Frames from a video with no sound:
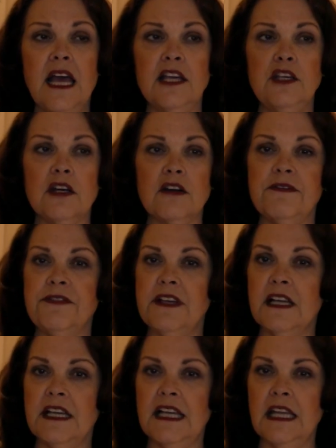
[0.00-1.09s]
You're
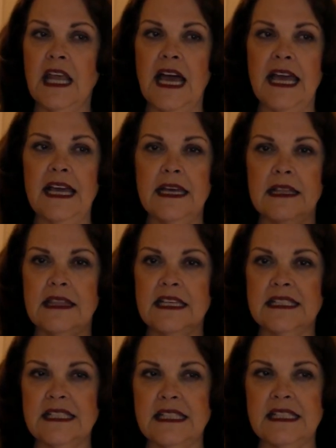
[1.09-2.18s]
feeling like
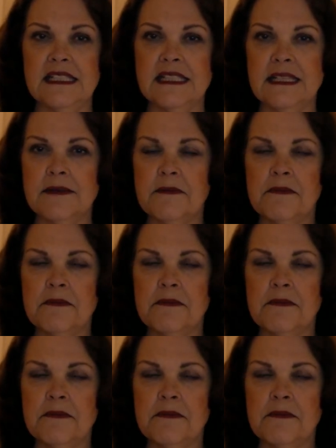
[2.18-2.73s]
this is,